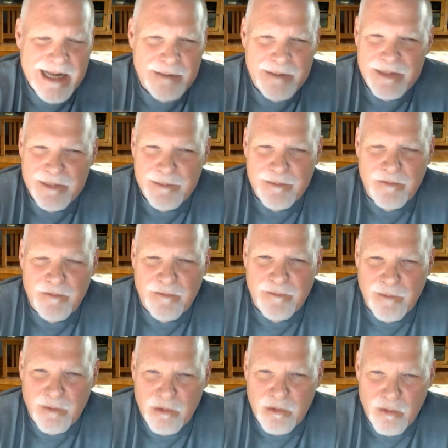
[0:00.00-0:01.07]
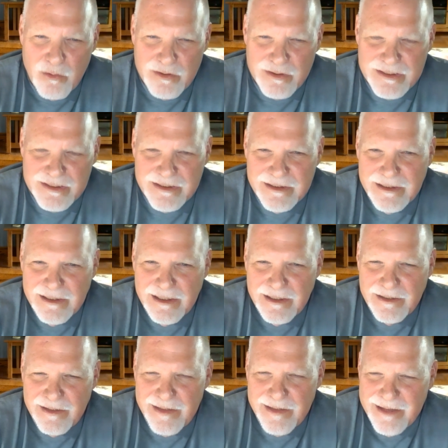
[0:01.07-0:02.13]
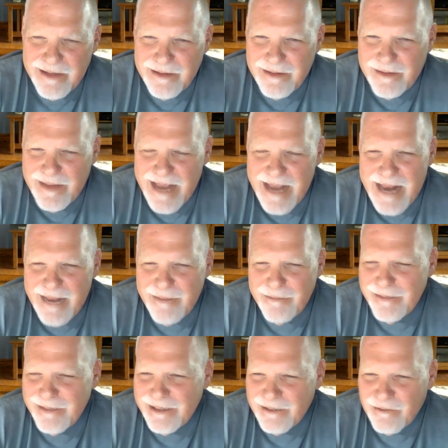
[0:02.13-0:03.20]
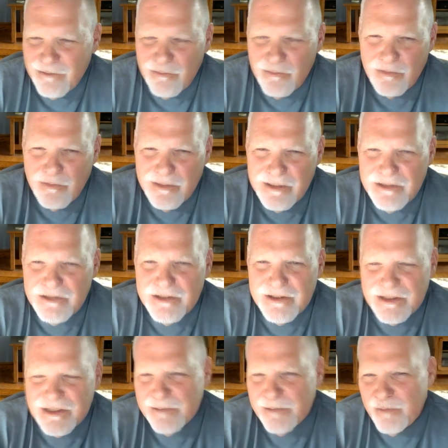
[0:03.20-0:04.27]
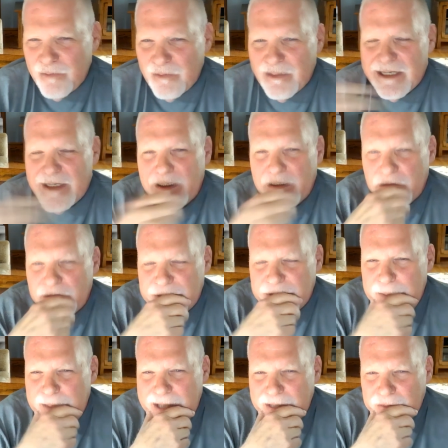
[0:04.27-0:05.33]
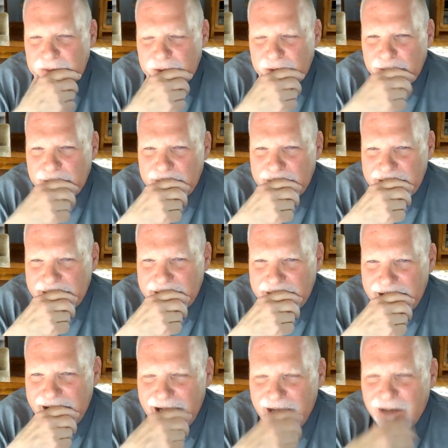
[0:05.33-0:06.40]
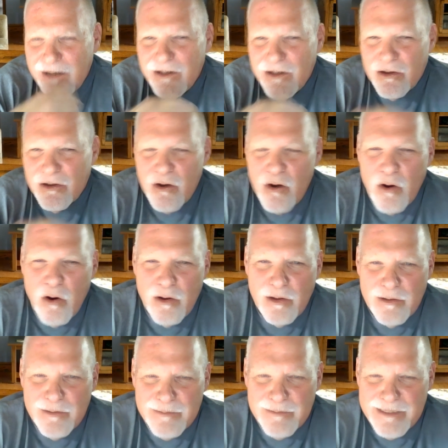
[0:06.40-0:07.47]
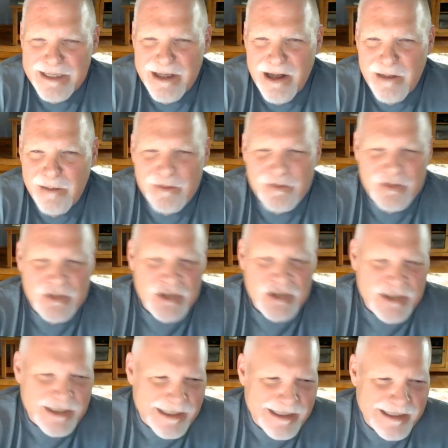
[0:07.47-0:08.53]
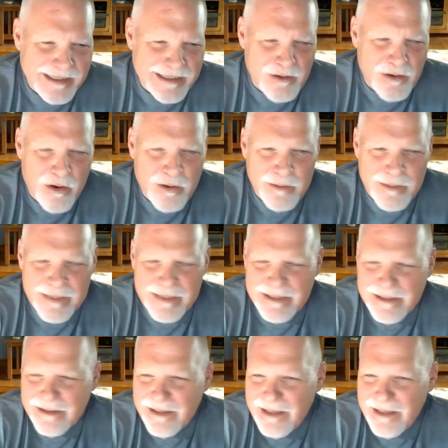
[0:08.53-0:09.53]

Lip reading: people from across the ethnic, religious, and political spectrum calling me up, checking in on me.